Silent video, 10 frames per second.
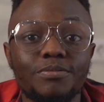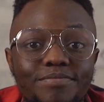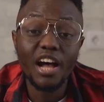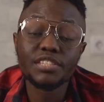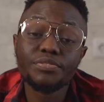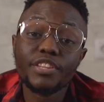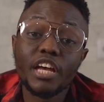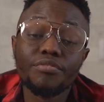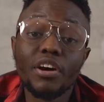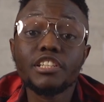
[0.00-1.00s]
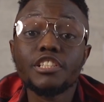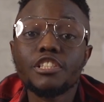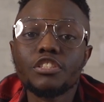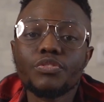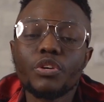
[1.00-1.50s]
As for the
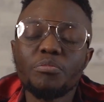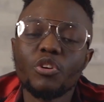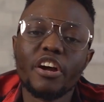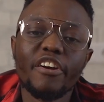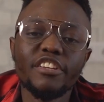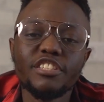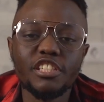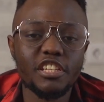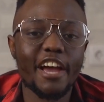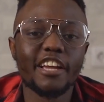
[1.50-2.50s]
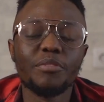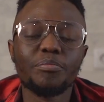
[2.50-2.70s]
advantages of cryptocurrency, I can